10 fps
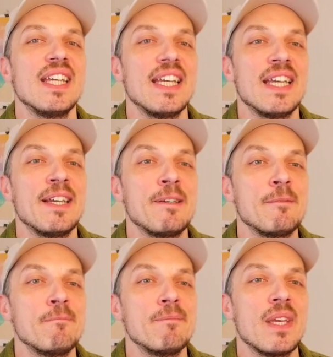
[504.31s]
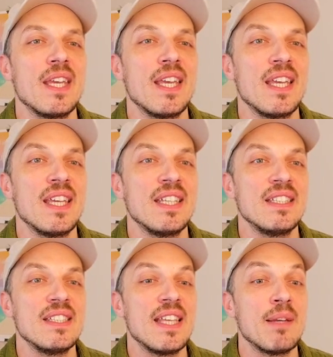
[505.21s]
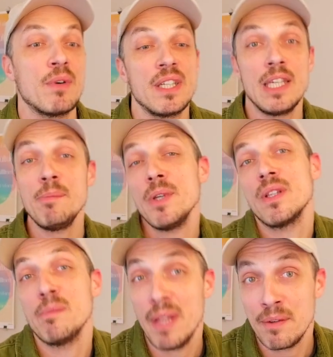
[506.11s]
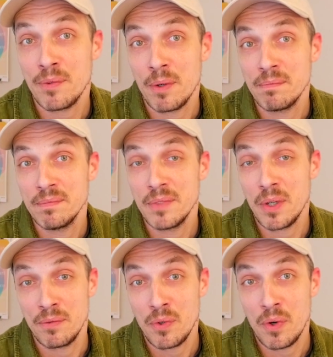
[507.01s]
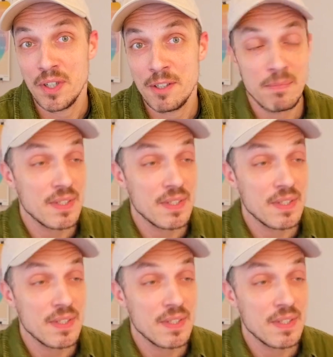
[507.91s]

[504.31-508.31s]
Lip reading: And they want to keep you on the platform, of course.